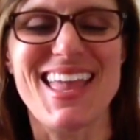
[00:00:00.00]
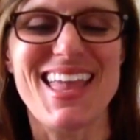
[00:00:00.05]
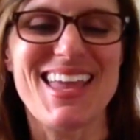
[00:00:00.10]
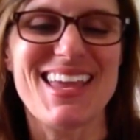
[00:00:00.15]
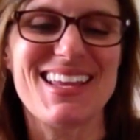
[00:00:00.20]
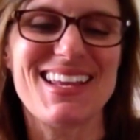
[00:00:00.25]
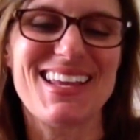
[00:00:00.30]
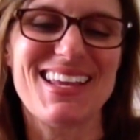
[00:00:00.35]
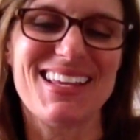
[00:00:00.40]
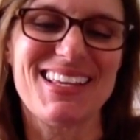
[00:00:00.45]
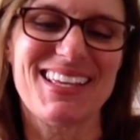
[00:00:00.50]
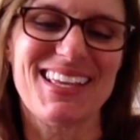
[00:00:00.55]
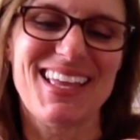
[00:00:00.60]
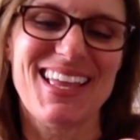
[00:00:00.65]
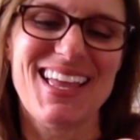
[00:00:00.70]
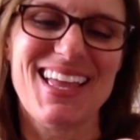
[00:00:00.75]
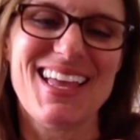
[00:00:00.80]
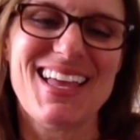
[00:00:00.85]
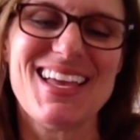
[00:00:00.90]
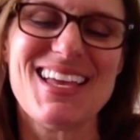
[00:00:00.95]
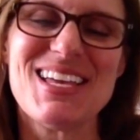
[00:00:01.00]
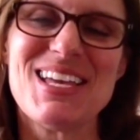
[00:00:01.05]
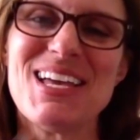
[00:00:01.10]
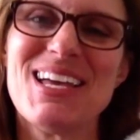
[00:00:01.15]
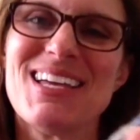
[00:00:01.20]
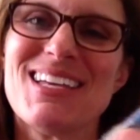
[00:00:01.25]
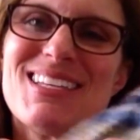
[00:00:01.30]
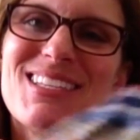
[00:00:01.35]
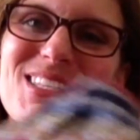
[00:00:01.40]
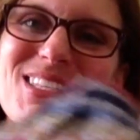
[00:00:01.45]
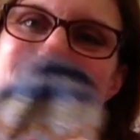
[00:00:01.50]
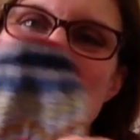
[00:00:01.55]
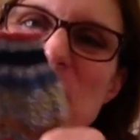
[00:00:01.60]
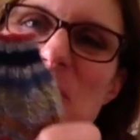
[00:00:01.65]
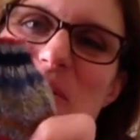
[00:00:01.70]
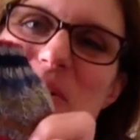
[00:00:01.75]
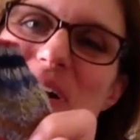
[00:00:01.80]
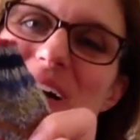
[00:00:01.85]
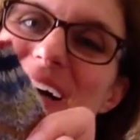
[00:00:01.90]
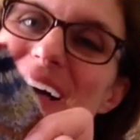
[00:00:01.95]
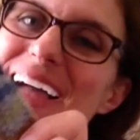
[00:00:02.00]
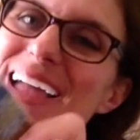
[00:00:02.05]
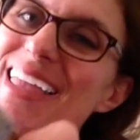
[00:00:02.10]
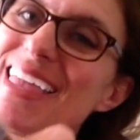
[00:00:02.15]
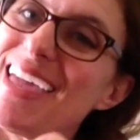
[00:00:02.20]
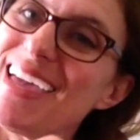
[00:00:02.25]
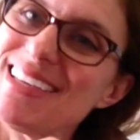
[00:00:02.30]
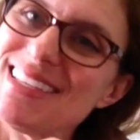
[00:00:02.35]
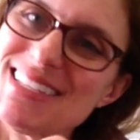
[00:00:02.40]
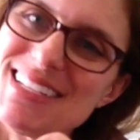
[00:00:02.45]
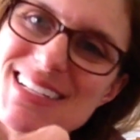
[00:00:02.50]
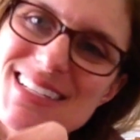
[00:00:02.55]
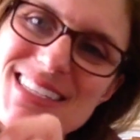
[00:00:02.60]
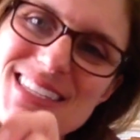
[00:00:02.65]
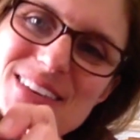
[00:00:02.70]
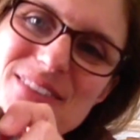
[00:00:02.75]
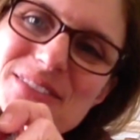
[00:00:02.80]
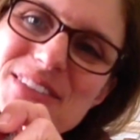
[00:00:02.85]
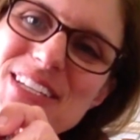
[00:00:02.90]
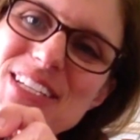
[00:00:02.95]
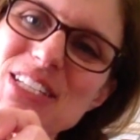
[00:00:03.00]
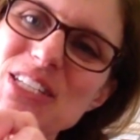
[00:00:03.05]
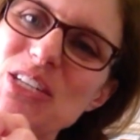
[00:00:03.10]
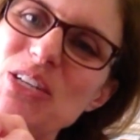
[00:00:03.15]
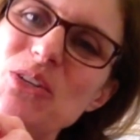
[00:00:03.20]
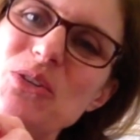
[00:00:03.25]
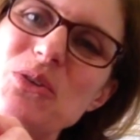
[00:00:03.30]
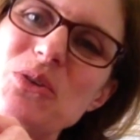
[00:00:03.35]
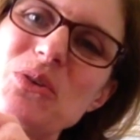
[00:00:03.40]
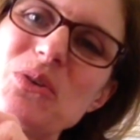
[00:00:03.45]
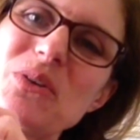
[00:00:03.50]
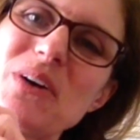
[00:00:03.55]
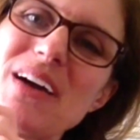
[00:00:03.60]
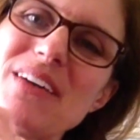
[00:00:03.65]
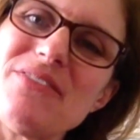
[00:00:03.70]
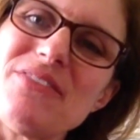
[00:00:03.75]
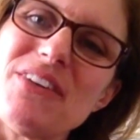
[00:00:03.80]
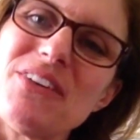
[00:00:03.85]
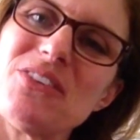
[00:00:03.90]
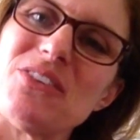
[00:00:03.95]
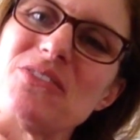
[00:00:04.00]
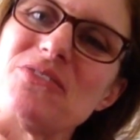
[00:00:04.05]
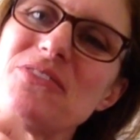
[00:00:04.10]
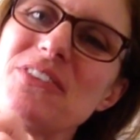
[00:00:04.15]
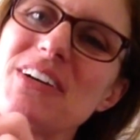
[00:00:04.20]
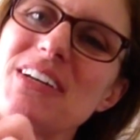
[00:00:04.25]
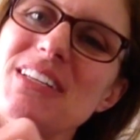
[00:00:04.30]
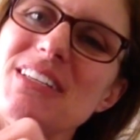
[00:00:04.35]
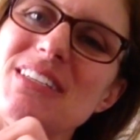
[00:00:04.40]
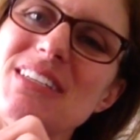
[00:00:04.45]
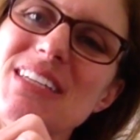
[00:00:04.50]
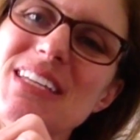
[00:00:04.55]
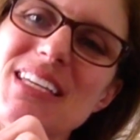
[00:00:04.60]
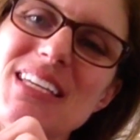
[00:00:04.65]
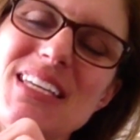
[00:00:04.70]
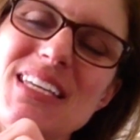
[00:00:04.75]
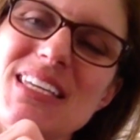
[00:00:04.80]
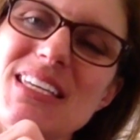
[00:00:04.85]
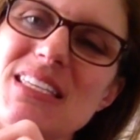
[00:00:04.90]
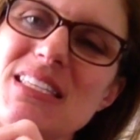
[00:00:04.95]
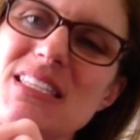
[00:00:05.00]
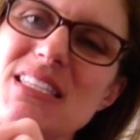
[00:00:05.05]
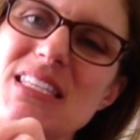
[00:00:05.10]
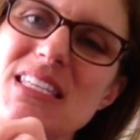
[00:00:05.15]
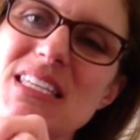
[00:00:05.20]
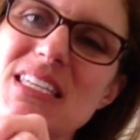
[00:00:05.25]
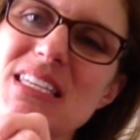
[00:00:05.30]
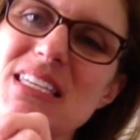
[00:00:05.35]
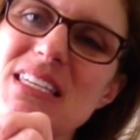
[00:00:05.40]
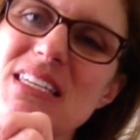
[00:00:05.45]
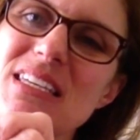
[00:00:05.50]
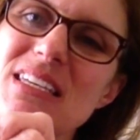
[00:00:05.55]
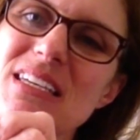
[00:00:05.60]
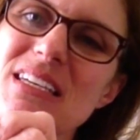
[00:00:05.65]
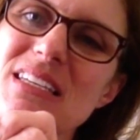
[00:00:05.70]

And so I cast on 72. I found a fun, easy